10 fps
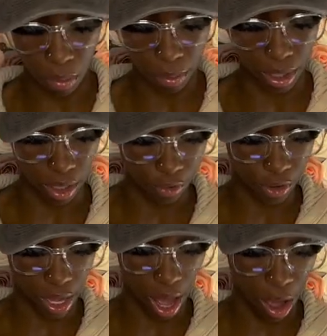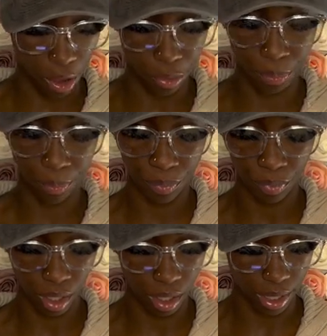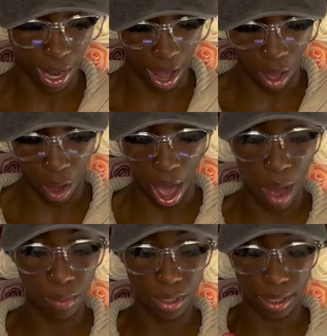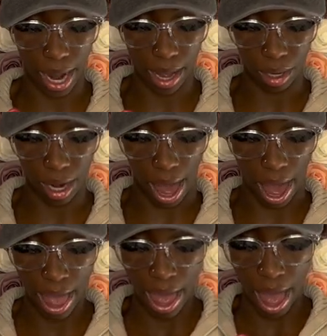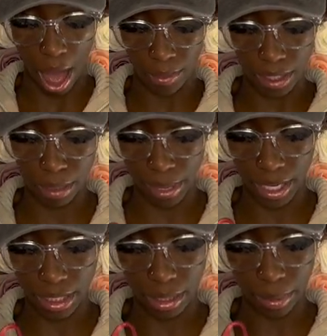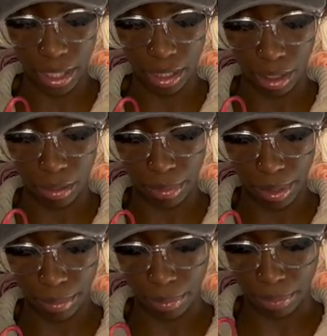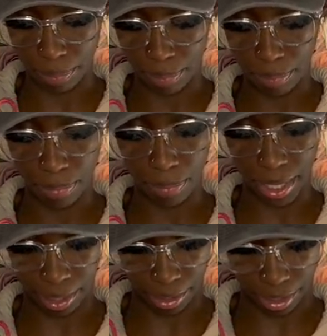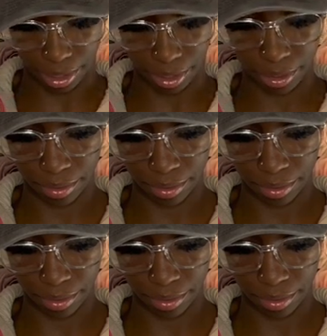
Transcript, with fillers: open it up for y'all now i was not gonna lie i was expecting this to be a little bit bigger